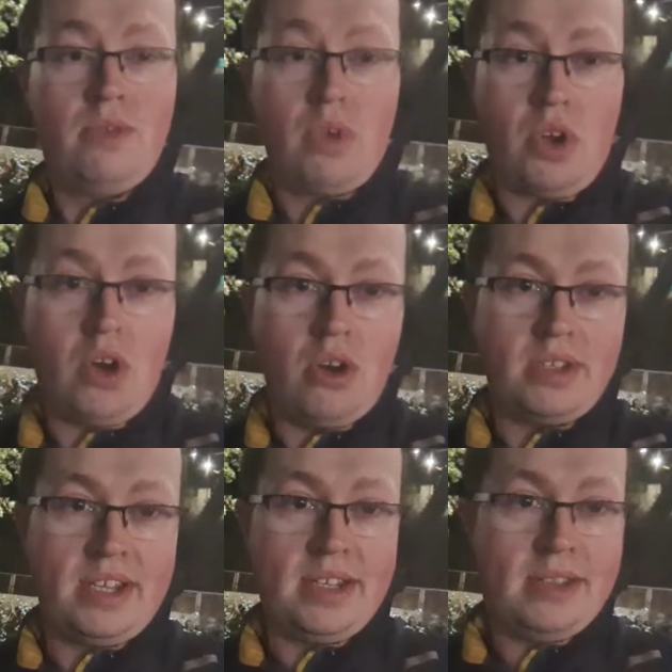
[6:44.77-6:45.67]

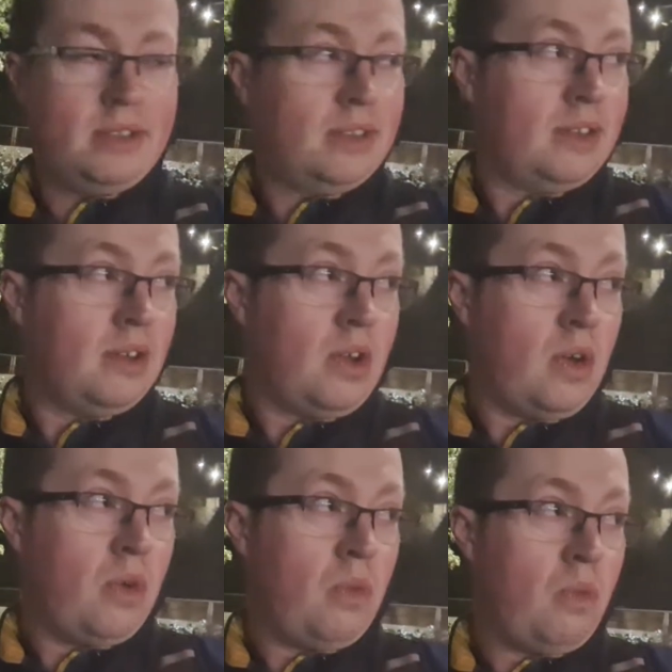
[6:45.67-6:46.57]
recording
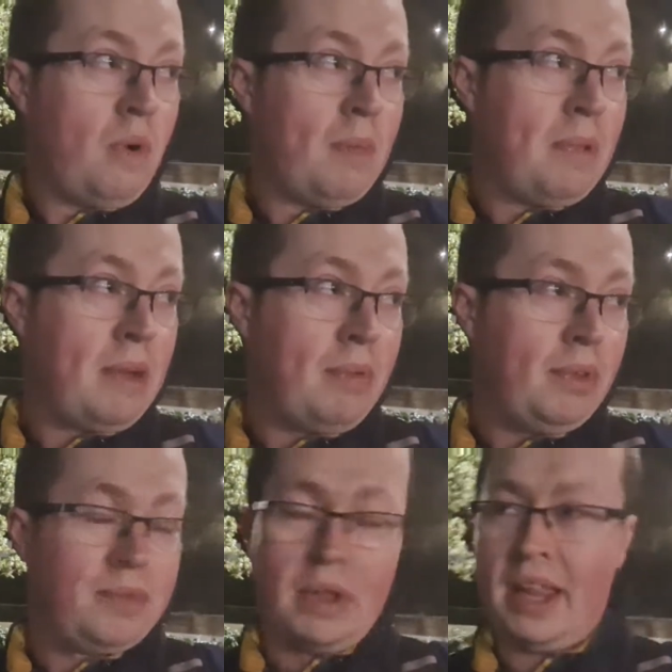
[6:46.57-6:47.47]
when
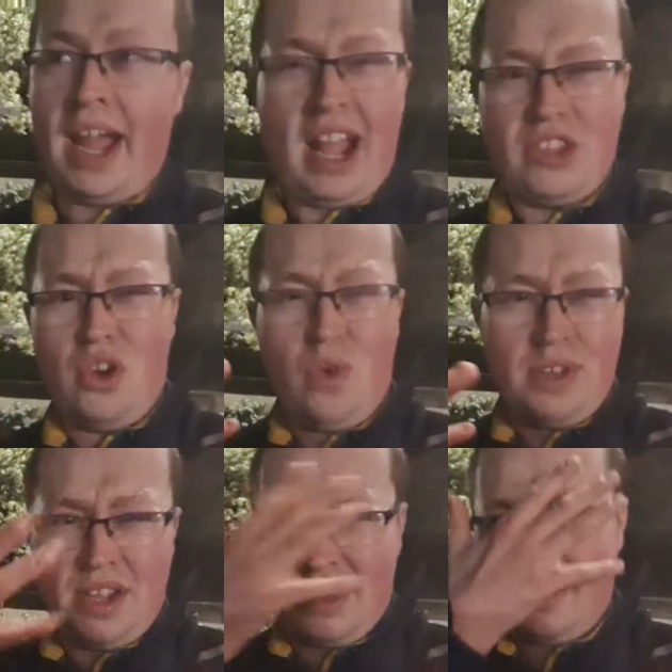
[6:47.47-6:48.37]
people are like, I don't
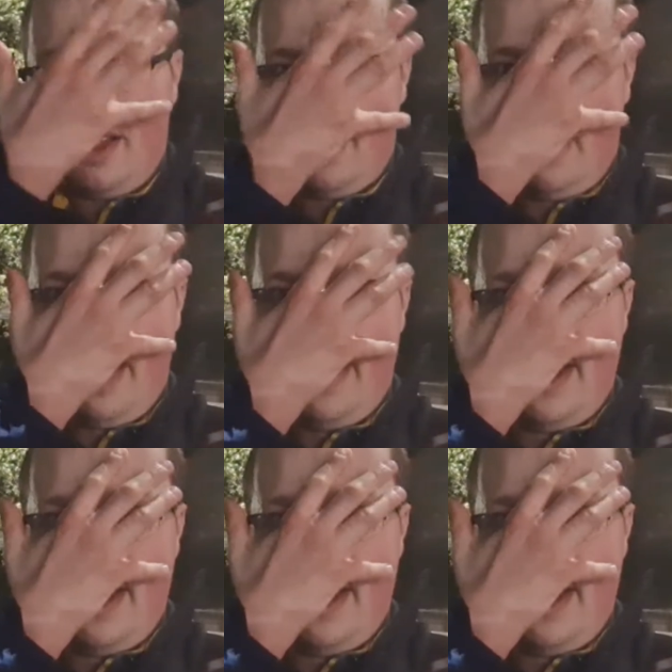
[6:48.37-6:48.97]
want you like